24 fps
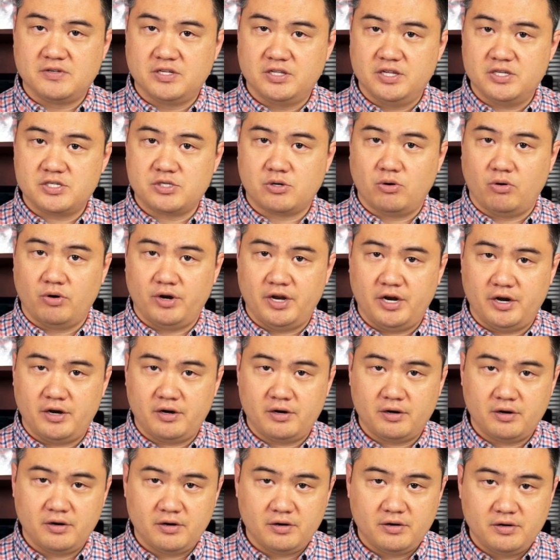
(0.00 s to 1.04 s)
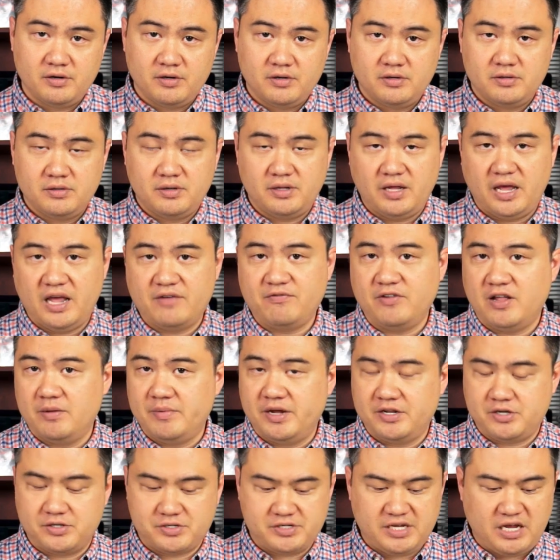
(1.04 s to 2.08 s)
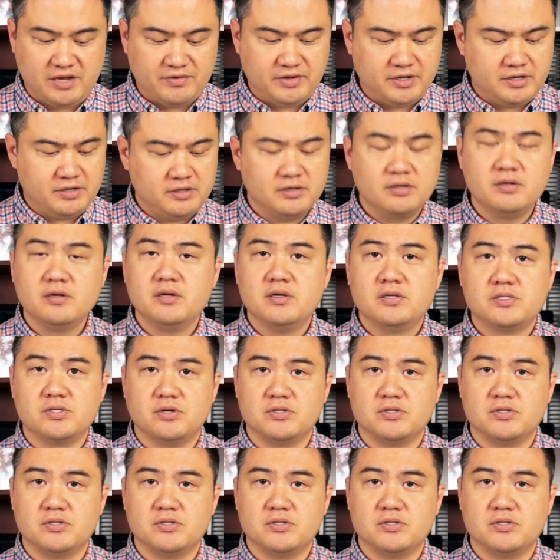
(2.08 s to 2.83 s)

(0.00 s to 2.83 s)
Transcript: to this chord here, A flat major 7.